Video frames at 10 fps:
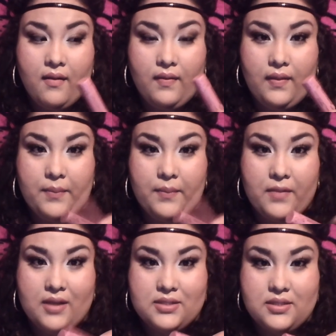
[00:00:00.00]
lip
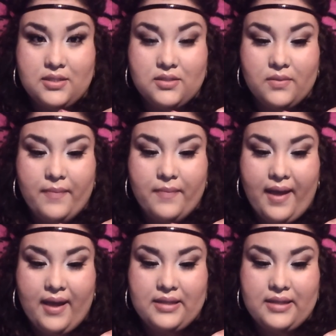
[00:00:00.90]
glosses or
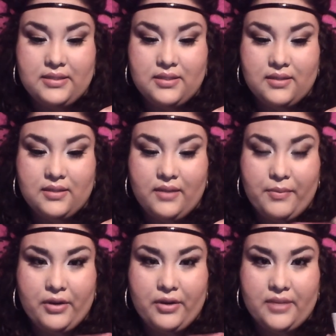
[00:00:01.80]
matte
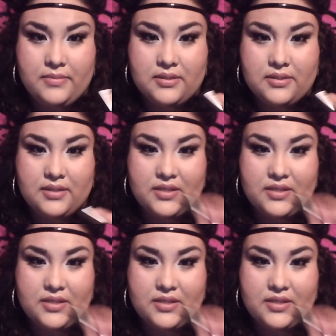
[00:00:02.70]
lip creams.